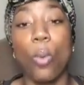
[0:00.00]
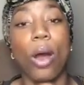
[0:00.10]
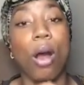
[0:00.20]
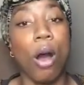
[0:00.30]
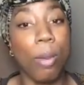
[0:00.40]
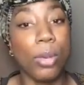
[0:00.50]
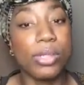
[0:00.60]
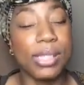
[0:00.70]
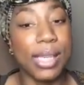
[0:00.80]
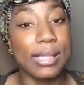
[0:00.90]
where
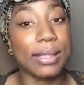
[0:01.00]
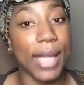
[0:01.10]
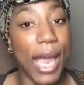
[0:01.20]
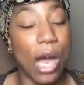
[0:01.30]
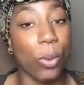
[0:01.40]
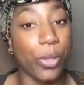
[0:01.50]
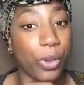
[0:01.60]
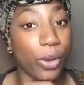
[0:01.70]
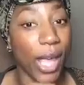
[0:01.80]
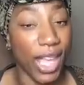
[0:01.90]
almost doesn't count with
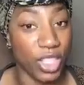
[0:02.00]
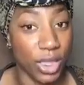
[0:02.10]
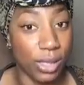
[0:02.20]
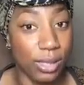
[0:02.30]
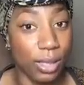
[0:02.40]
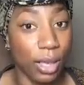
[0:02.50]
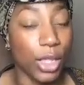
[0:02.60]
your edges.